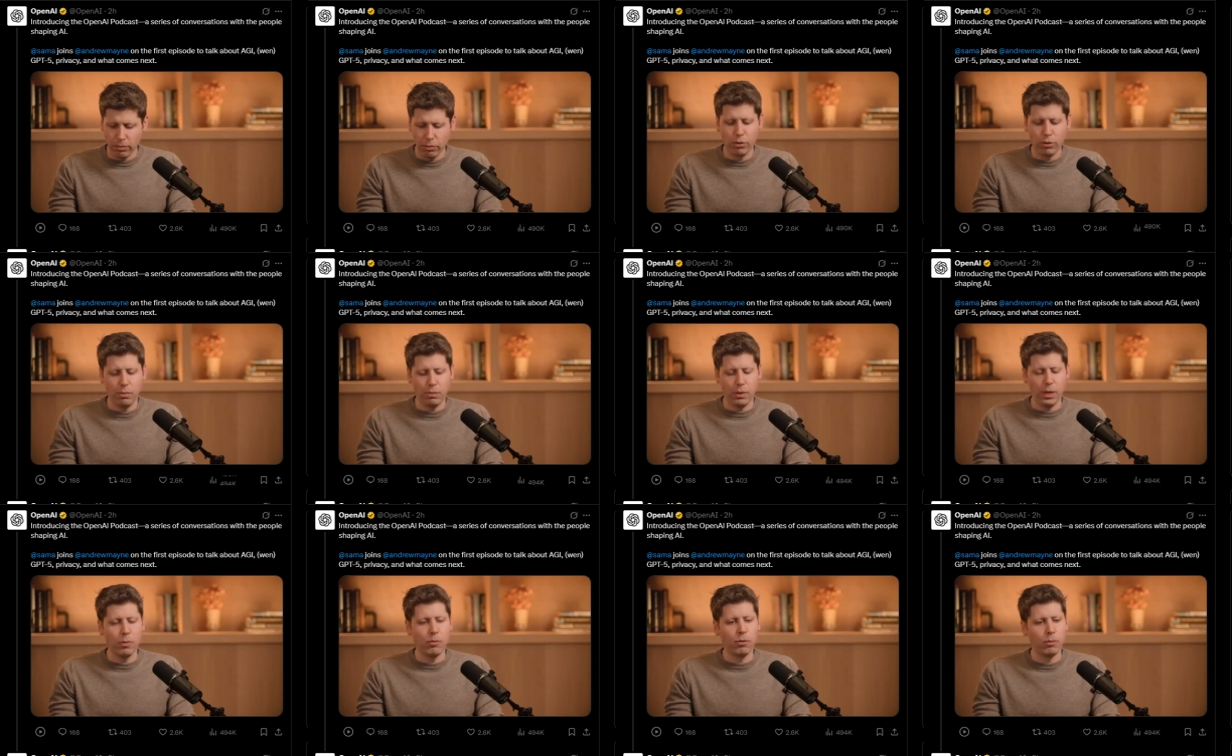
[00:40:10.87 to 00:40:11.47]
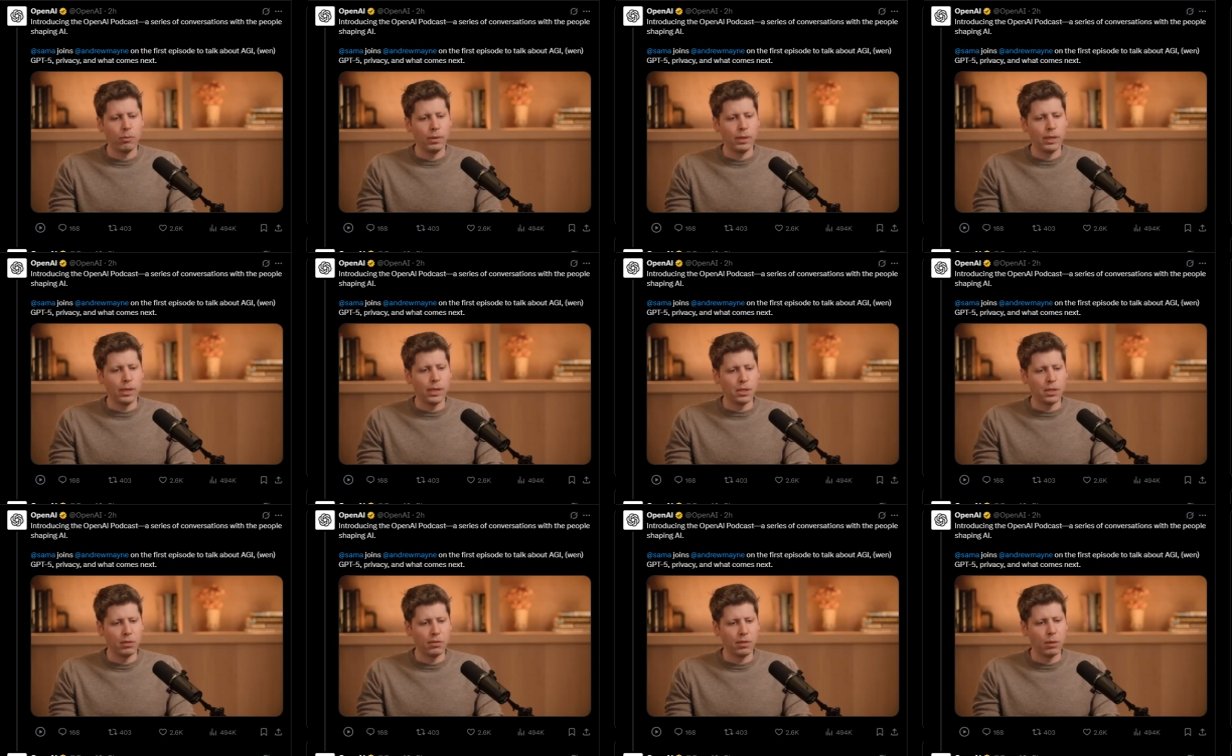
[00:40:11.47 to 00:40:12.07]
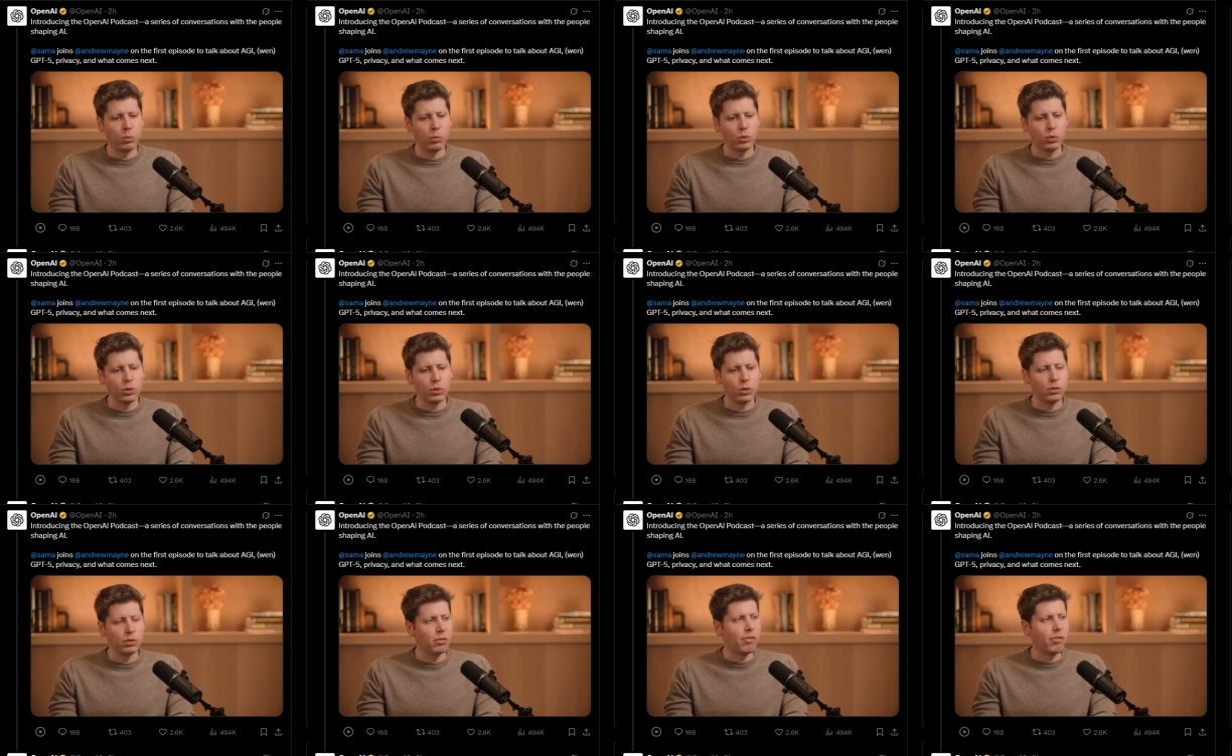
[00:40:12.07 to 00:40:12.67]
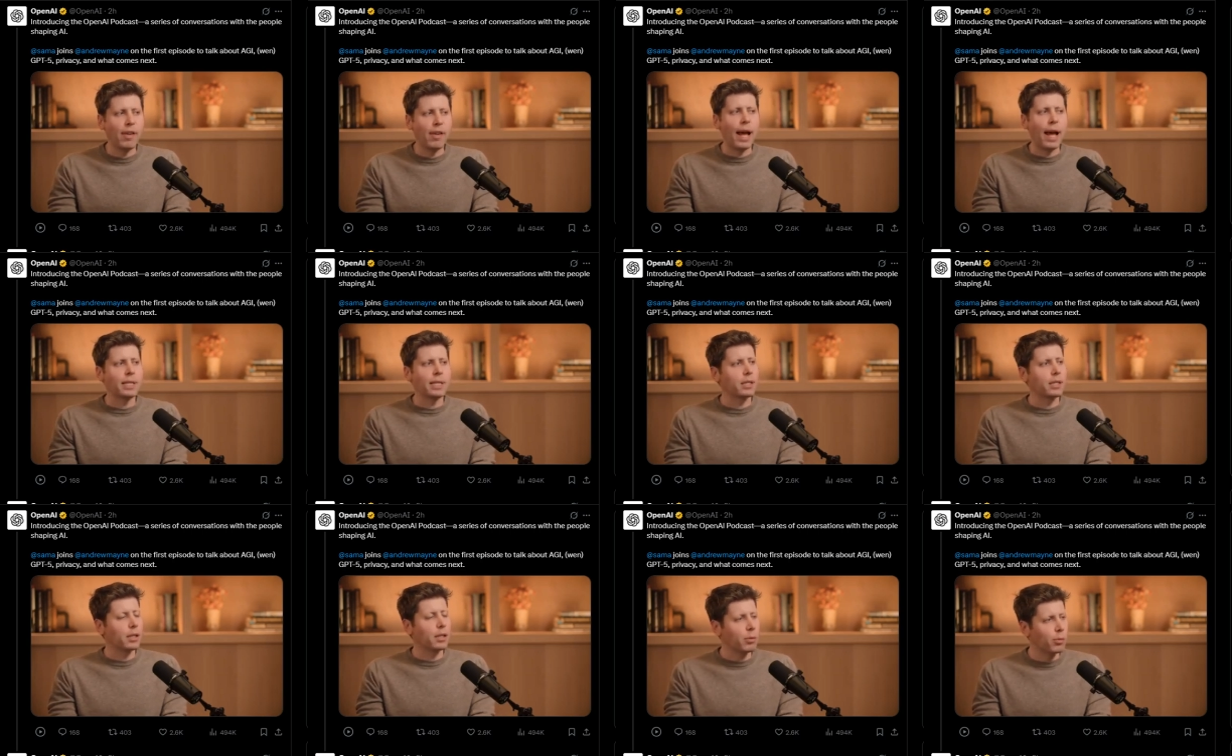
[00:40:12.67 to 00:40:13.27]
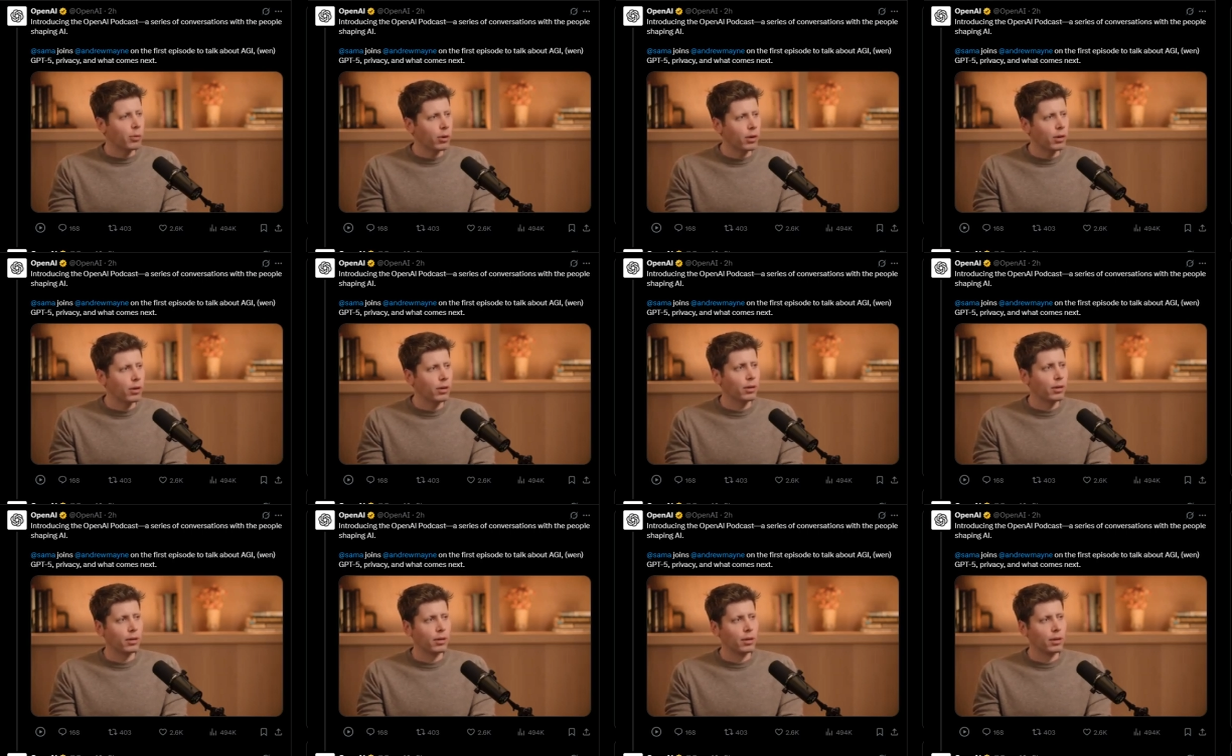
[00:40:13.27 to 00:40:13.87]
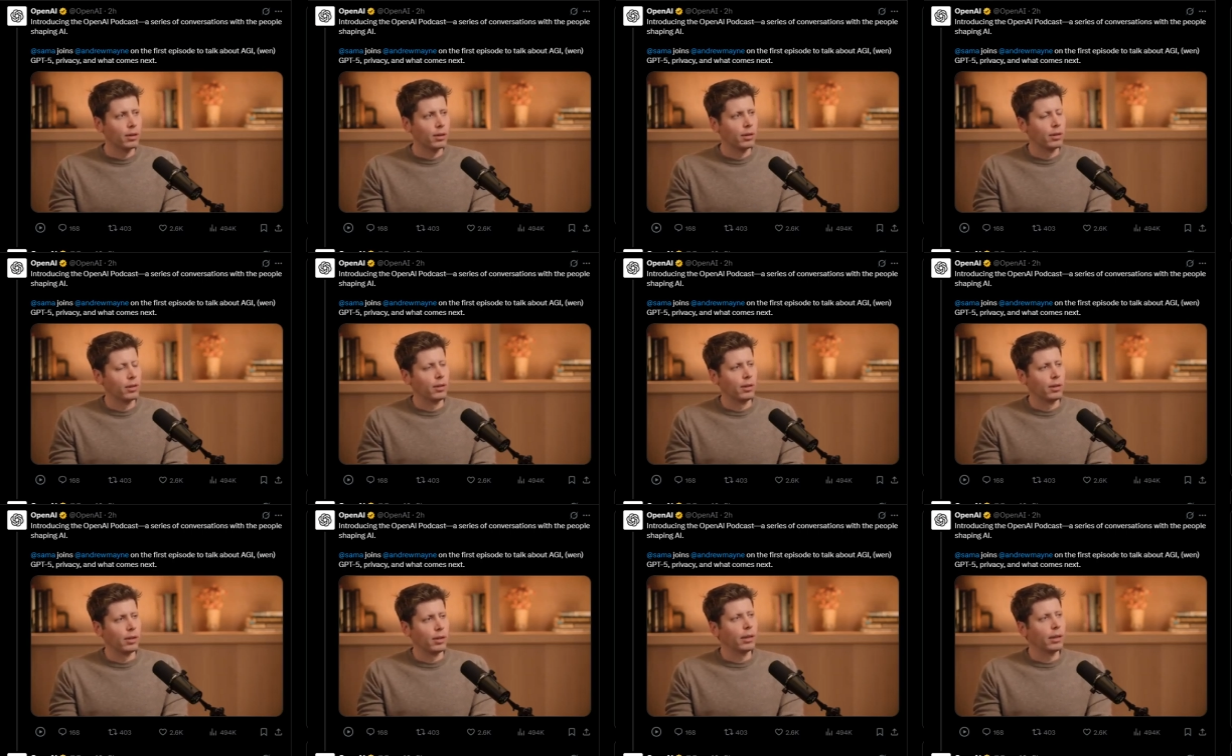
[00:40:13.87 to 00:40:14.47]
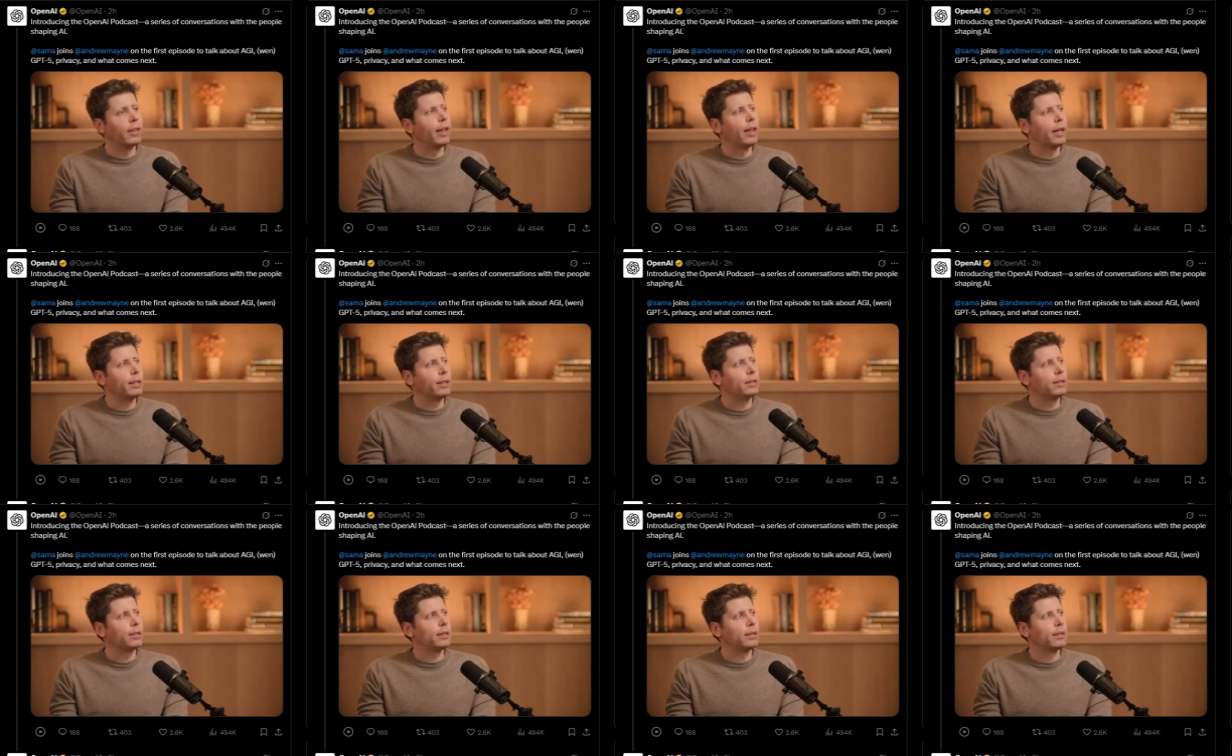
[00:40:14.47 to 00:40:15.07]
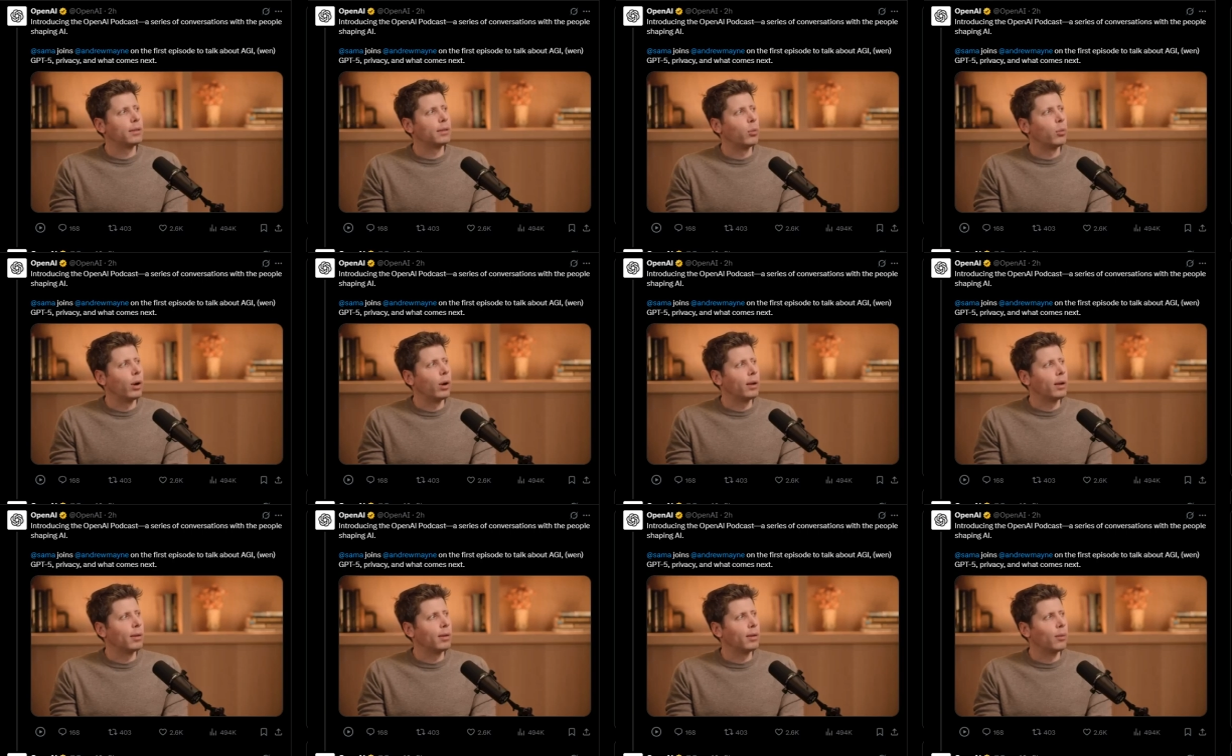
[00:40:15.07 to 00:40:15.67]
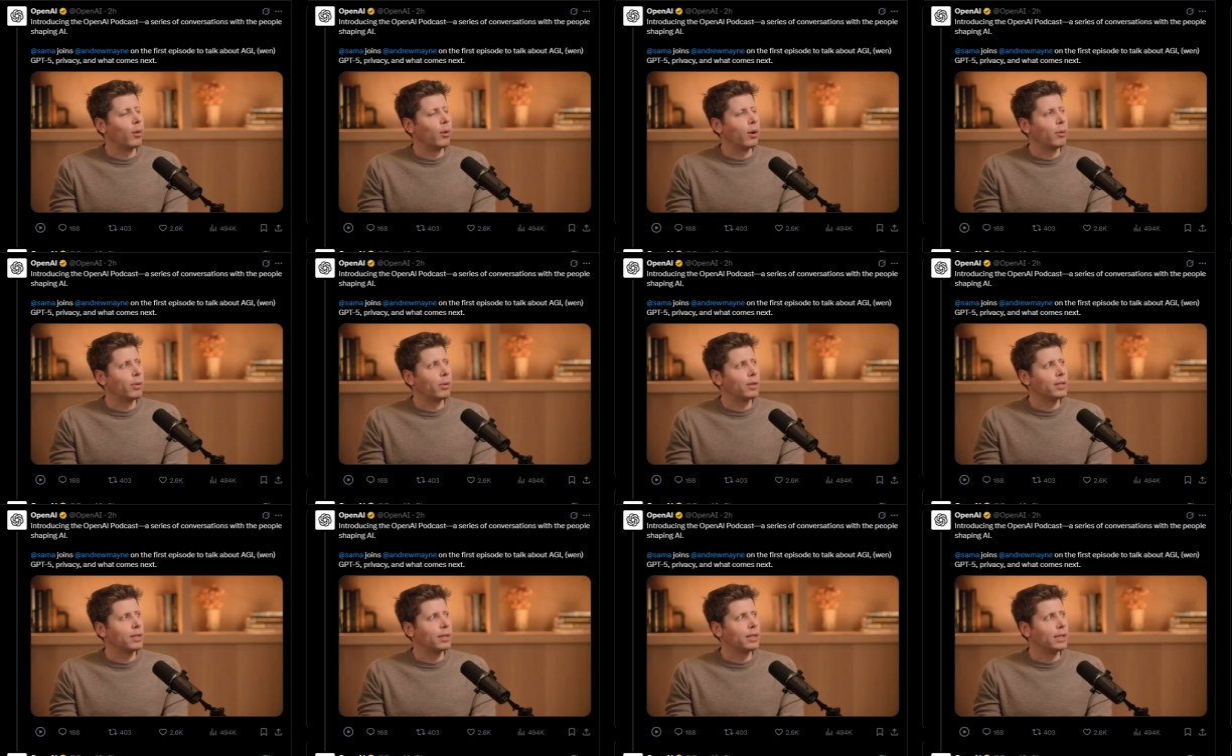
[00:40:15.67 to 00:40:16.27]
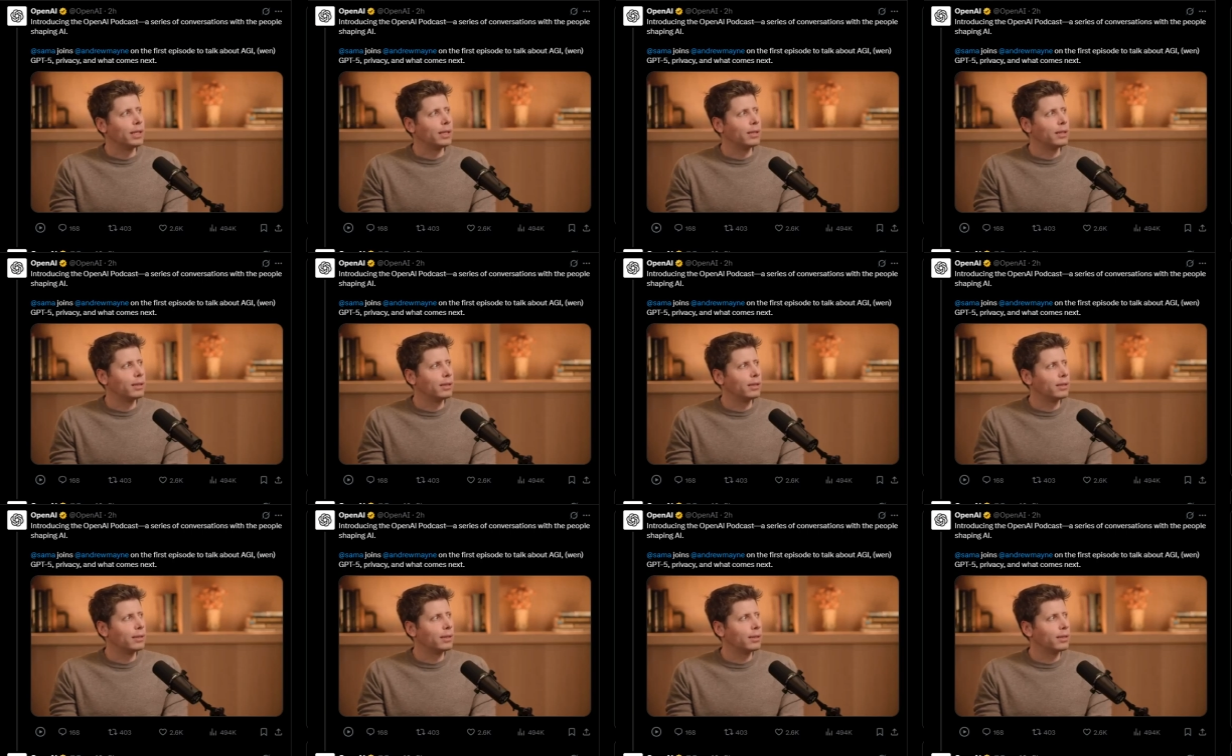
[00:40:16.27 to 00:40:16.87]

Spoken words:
more people, but each of them will do vastly more than what one person did,